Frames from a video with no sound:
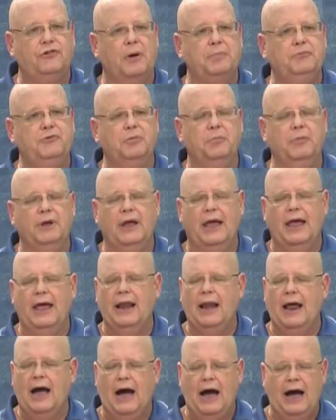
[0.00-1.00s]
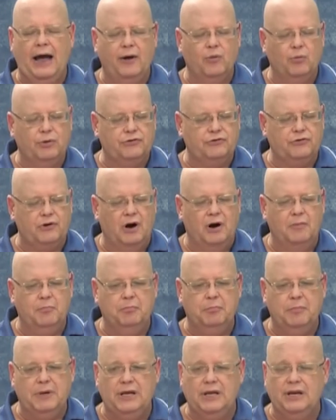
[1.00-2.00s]
up to me, and I was
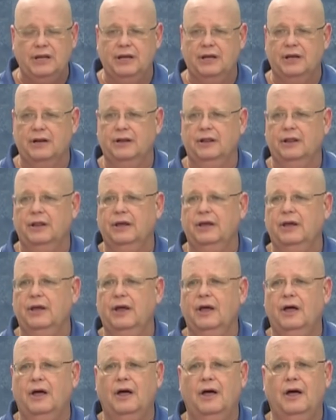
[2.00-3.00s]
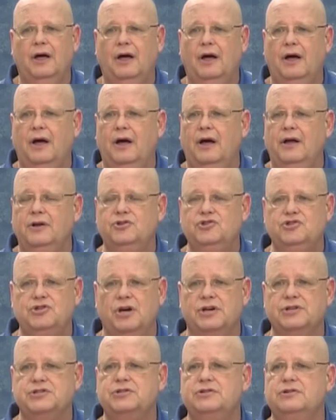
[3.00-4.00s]
immediately
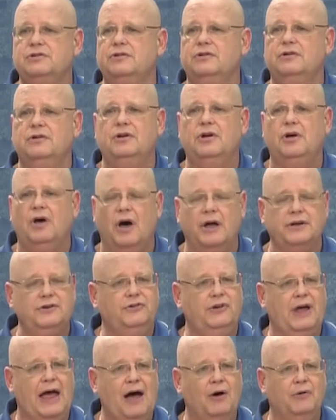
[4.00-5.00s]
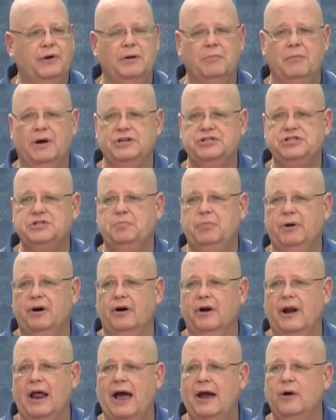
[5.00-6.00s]
just cut down in my
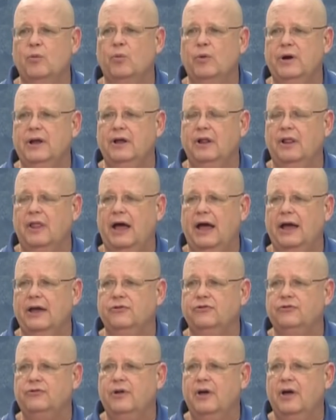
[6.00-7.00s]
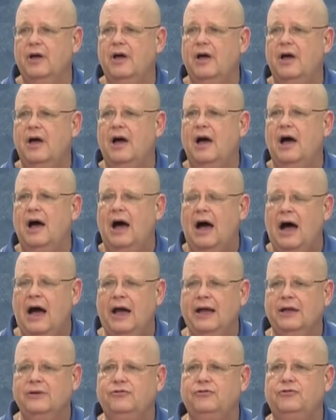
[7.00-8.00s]
spirit. I realized
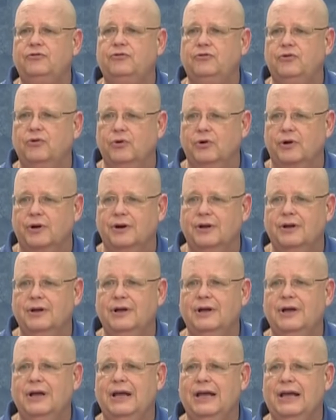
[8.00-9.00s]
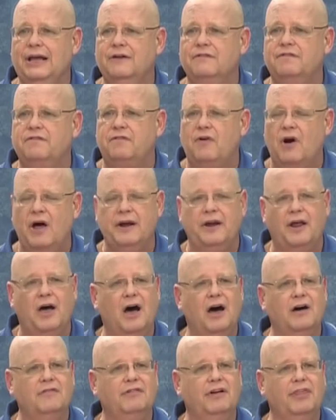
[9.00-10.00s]
I stood in front
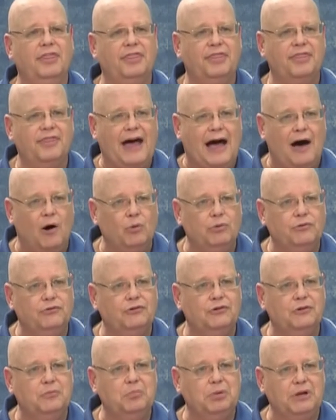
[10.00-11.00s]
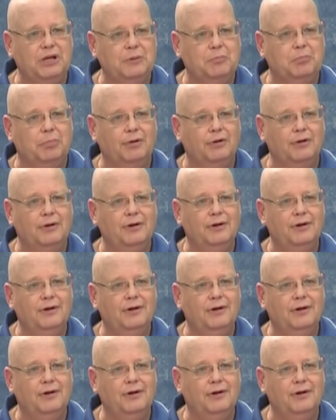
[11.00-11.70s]
of a thousand people